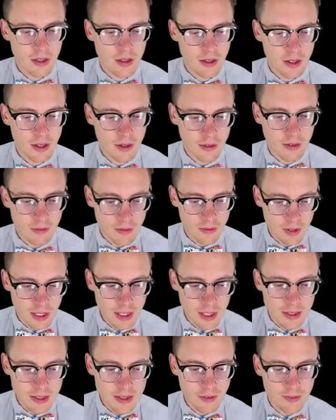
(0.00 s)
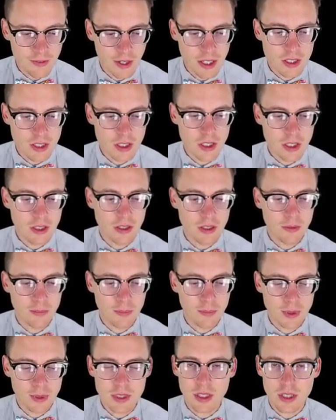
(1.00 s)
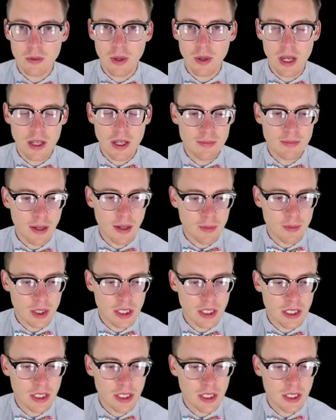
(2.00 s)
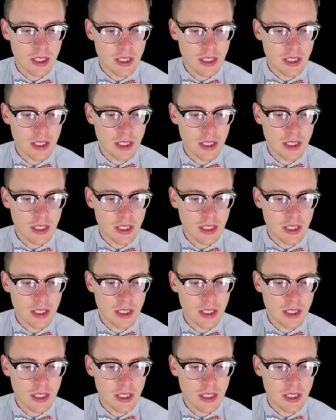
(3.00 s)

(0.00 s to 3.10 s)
It reads the function, puts it away in memory,